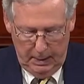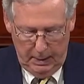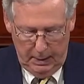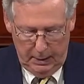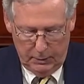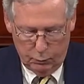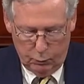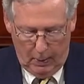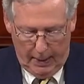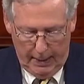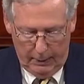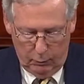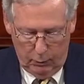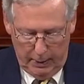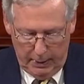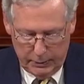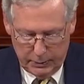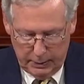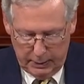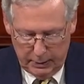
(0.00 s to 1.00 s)
His wide
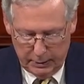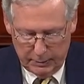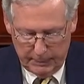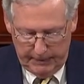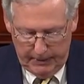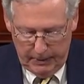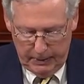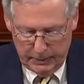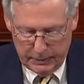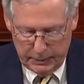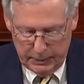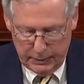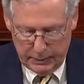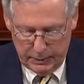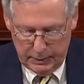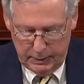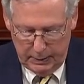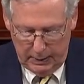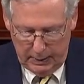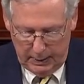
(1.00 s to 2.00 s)
ranging
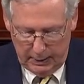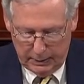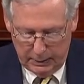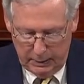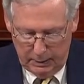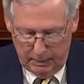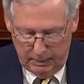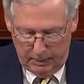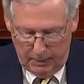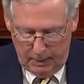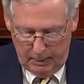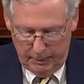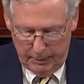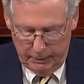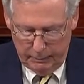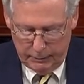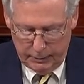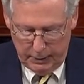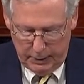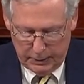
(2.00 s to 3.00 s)
experiences at the Department
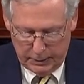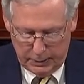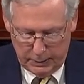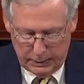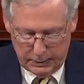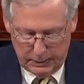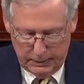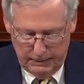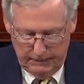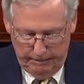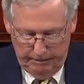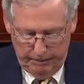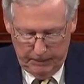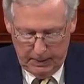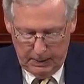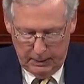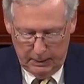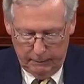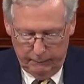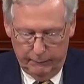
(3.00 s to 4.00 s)
of Justice,
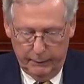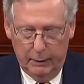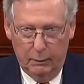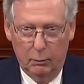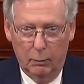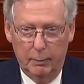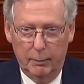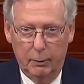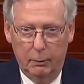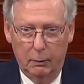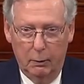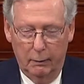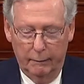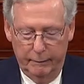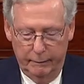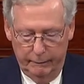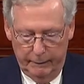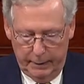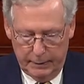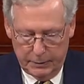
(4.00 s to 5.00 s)
the Federal Bureau of
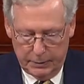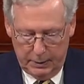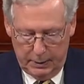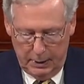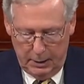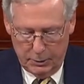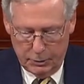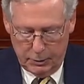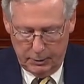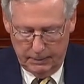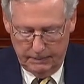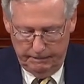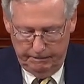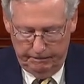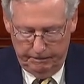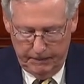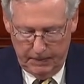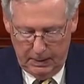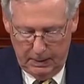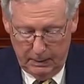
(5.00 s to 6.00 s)
Investigation,
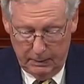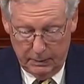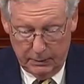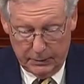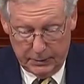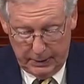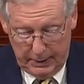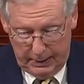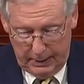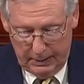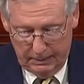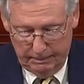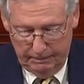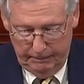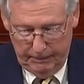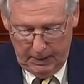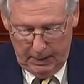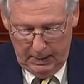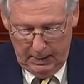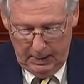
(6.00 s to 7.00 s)
the
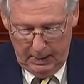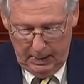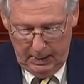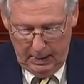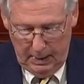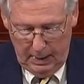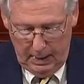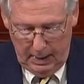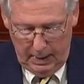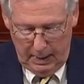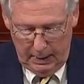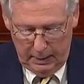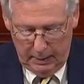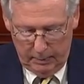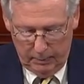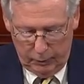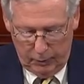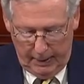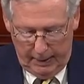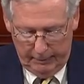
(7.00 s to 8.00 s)
Senate, and
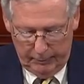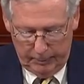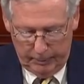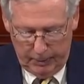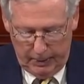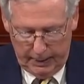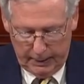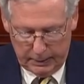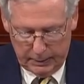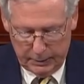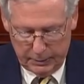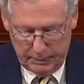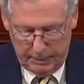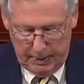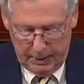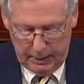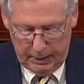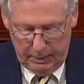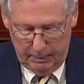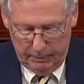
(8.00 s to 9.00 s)
in private practice
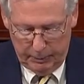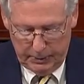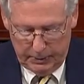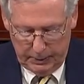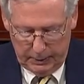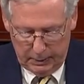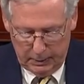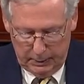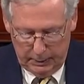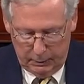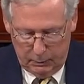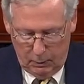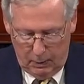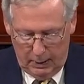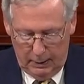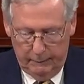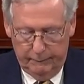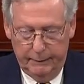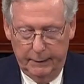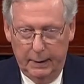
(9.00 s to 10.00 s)
make him particularly
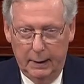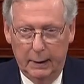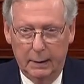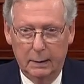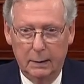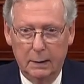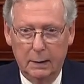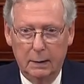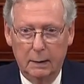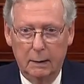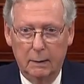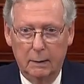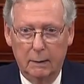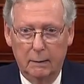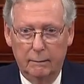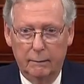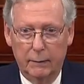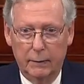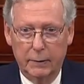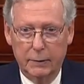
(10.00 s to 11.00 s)
qualified
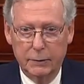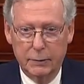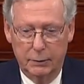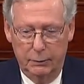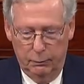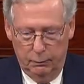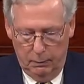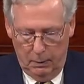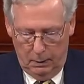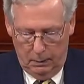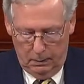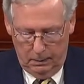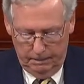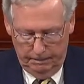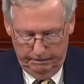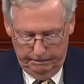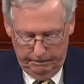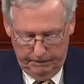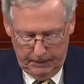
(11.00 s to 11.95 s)
for this new role.